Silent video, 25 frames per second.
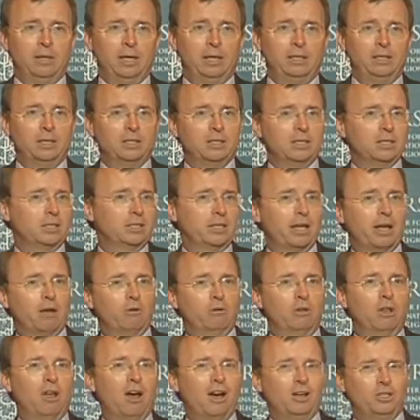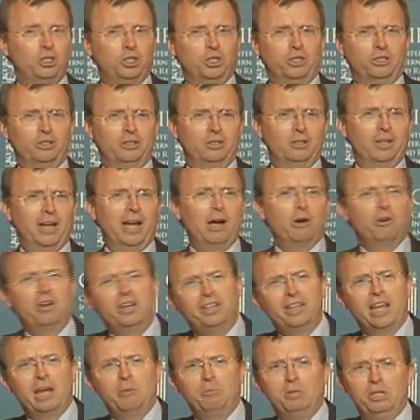That doesn't sound logical. How
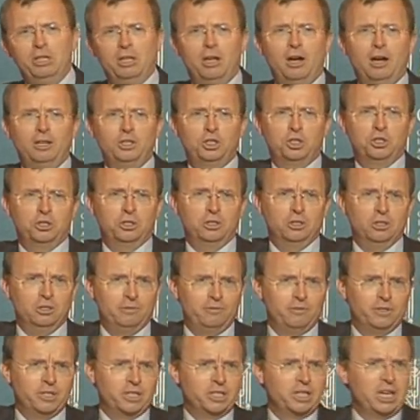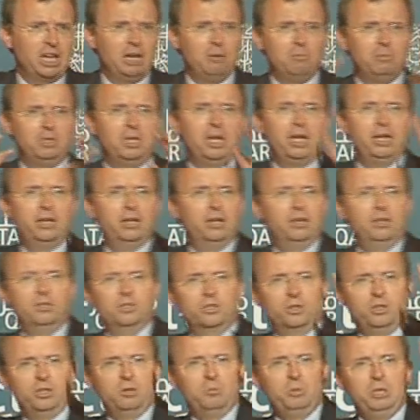can that be logical if the same data
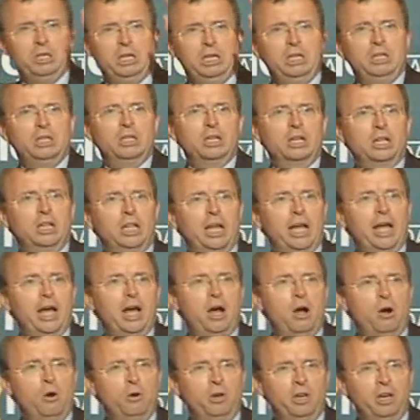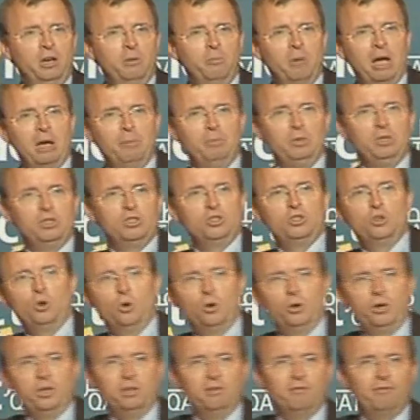is going to be in the cloud and it might be
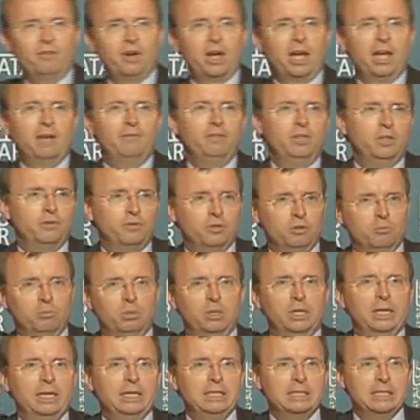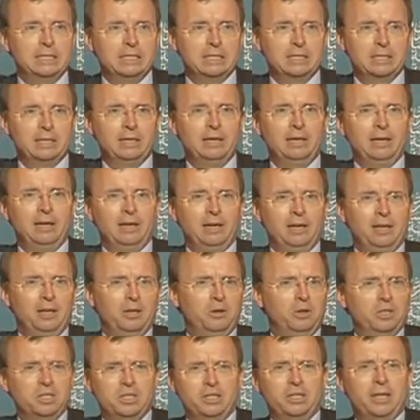stored in five different places?
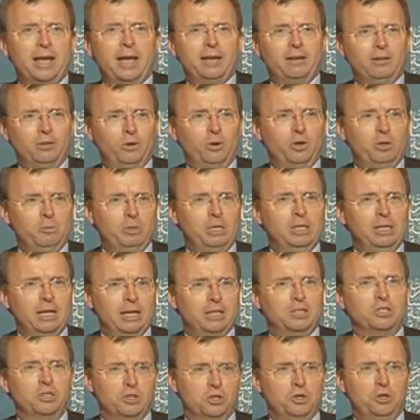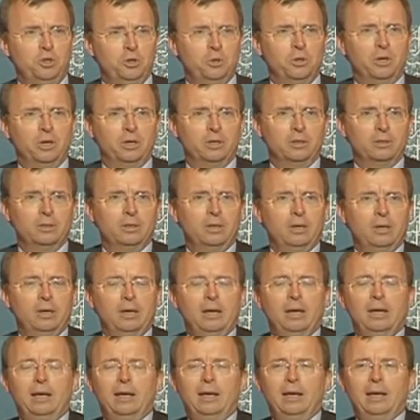You know, isn't that going to be less secure?
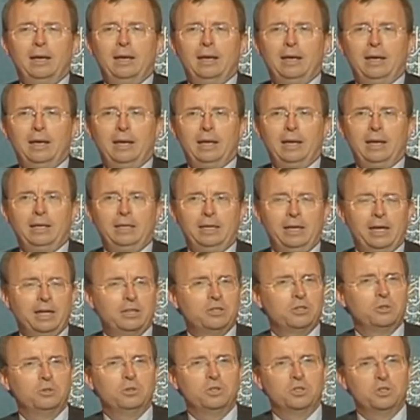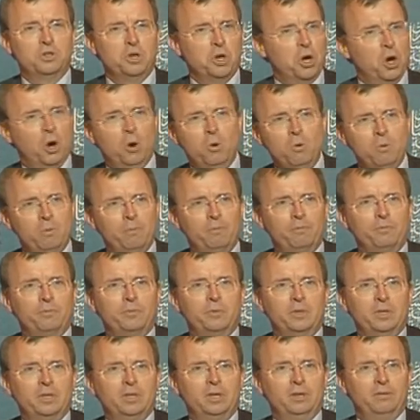And the answer is no,
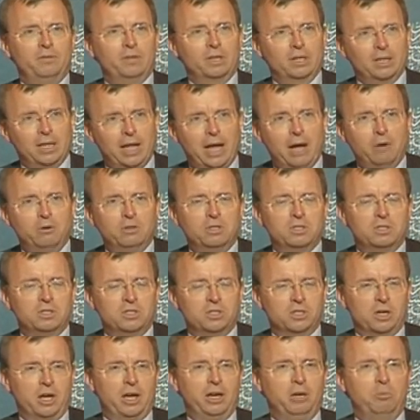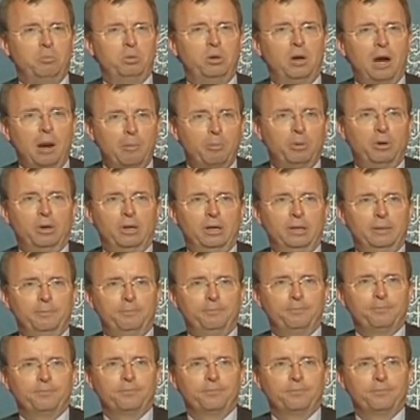if the cloud is designed properly.